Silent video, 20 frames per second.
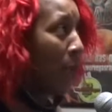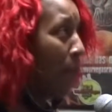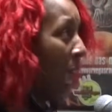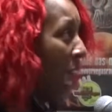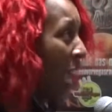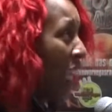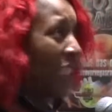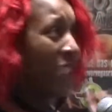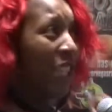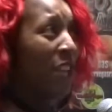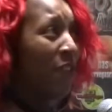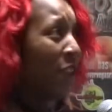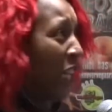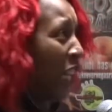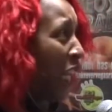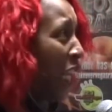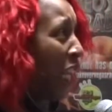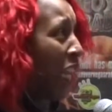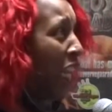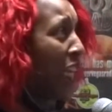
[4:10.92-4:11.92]
passion. They
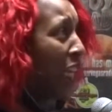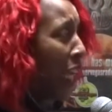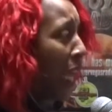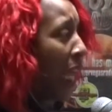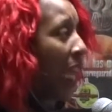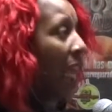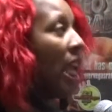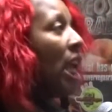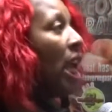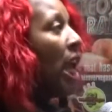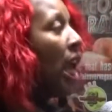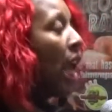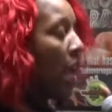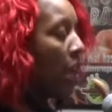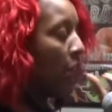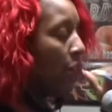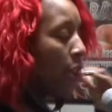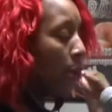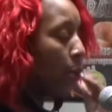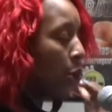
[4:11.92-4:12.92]
finna kill it.
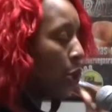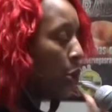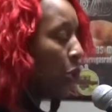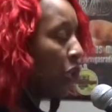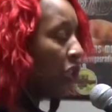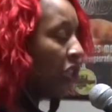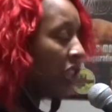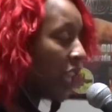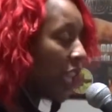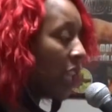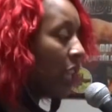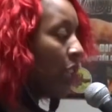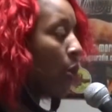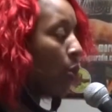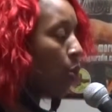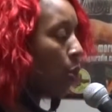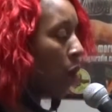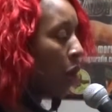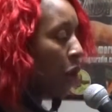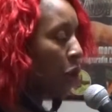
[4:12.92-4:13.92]
And then when you see
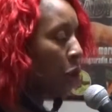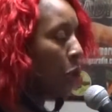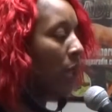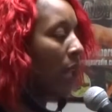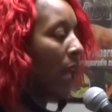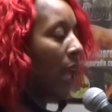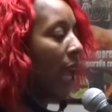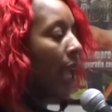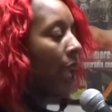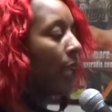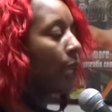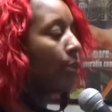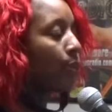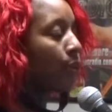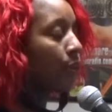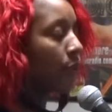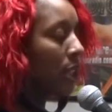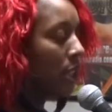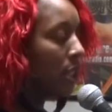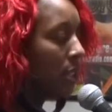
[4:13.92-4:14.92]
the work, you like,
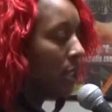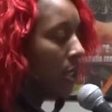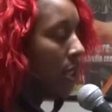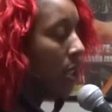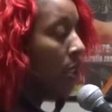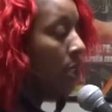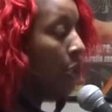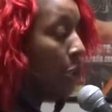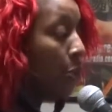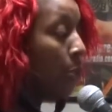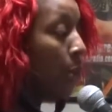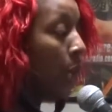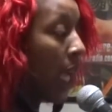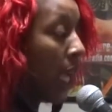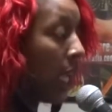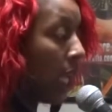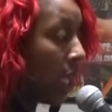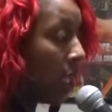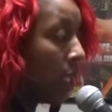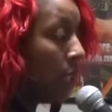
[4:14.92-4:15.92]
you
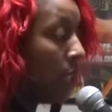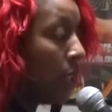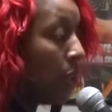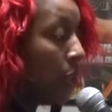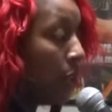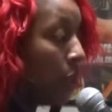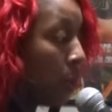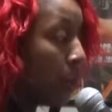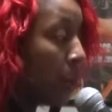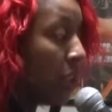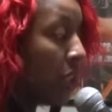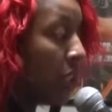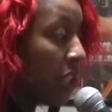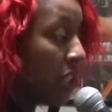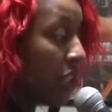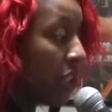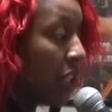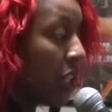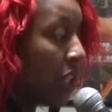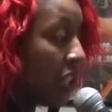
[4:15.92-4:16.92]
right, no
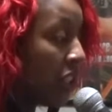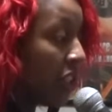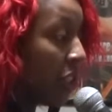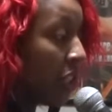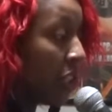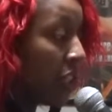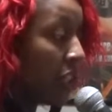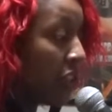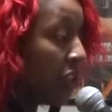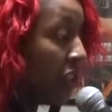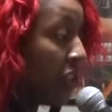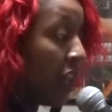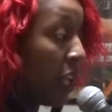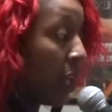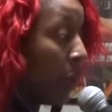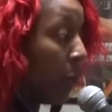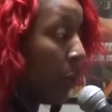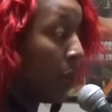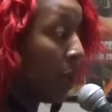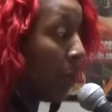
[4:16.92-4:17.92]
resuscitation. Because
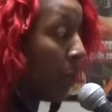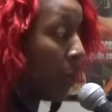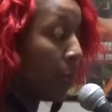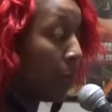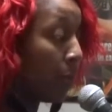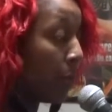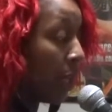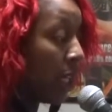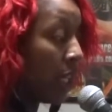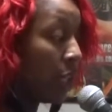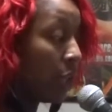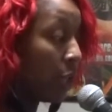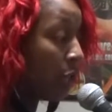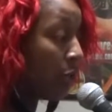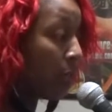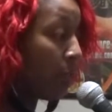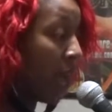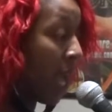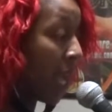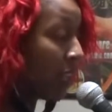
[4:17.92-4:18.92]
we don't want to bring
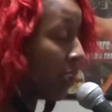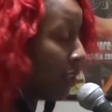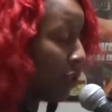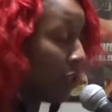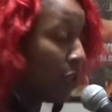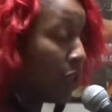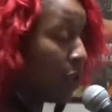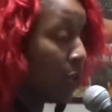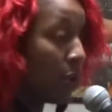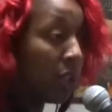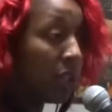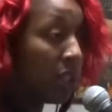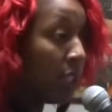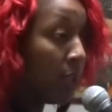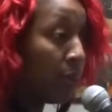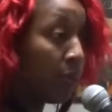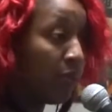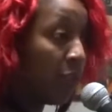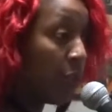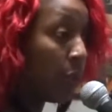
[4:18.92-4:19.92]
those back because those weren't
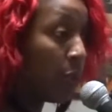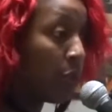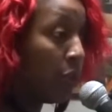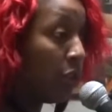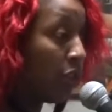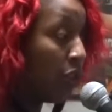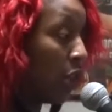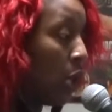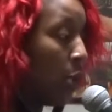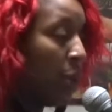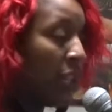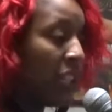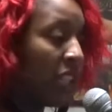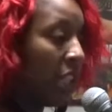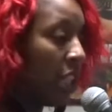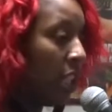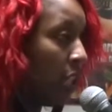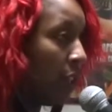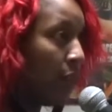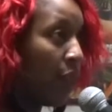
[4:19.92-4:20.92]
good photos or it
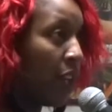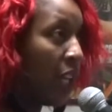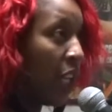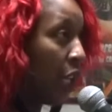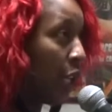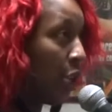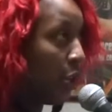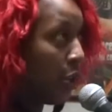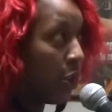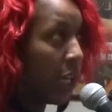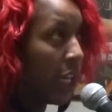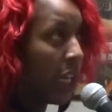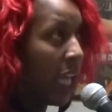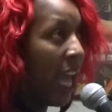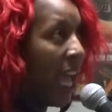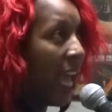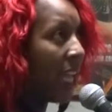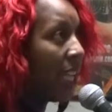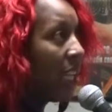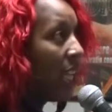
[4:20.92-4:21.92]
wasn't a good video or it
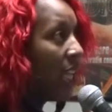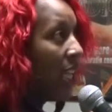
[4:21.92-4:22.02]
had